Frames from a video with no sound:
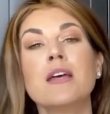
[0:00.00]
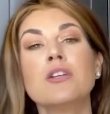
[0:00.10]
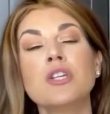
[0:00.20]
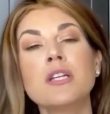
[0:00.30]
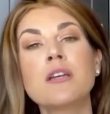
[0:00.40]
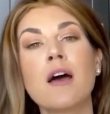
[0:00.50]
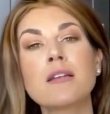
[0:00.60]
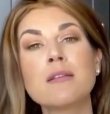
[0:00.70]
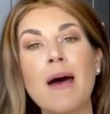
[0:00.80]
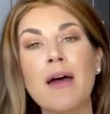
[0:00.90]
She
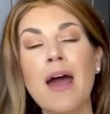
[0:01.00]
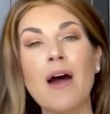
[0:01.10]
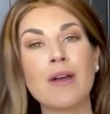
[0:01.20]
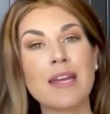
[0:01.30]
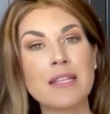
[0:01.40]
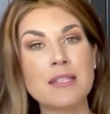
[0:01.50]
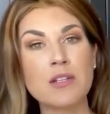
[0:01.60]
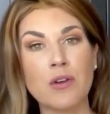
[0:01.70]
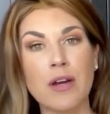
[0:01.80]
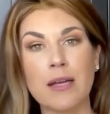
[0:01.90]
talks about how
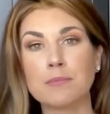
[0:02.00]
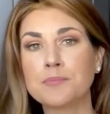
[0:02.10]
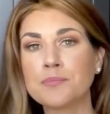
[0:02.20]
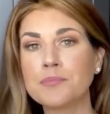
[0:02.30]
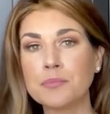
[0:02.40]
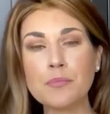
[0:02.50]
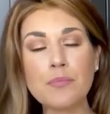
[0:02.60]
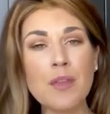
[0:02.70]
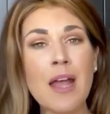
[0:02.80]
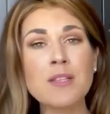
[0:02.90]
Instagram
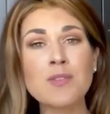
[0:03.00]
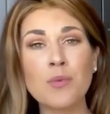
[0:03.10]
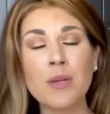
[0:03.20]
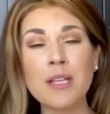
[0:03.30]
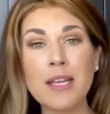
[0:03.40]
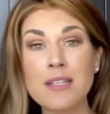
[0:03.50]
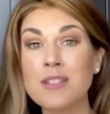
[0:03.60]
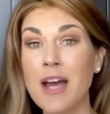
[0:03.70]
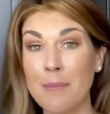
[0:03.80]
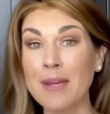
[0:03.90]
has really
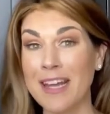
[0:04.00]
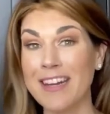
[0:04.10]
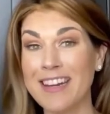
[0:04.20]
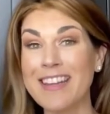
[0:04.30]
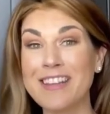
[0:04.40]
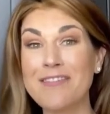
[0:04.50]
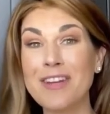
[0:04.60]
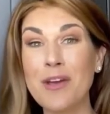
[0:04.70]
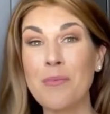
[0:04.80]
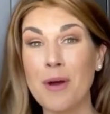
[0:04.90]
dominated in the
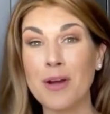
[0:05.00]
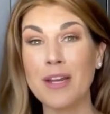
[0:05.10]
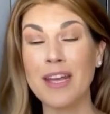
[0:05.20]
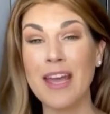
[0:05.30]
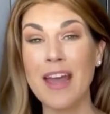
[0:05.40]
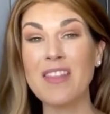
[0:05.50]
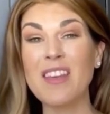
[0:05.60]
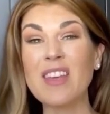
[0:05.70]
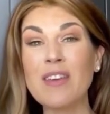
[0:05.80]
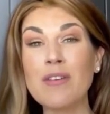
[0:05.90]
video marketing, and
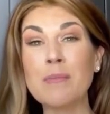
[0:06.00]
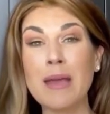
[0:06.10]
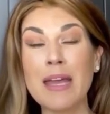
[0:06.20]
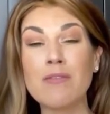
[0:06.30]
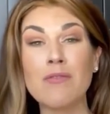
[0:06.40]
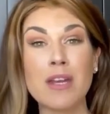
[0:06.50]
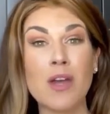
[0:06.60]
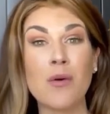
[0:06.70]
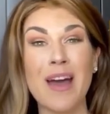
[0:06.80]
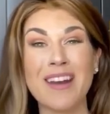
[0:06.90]
they've even made
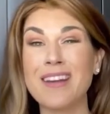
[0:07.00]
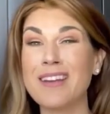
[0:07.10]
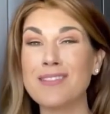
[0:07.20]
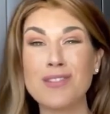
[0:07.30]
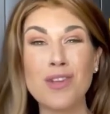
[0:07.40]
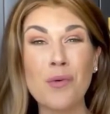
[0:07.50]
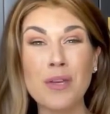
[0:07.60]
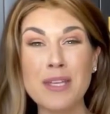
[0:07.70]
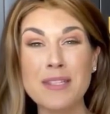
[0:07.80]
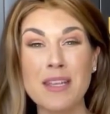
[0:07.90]
video editing so
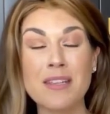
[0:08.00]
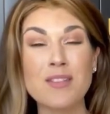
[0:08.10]
easy.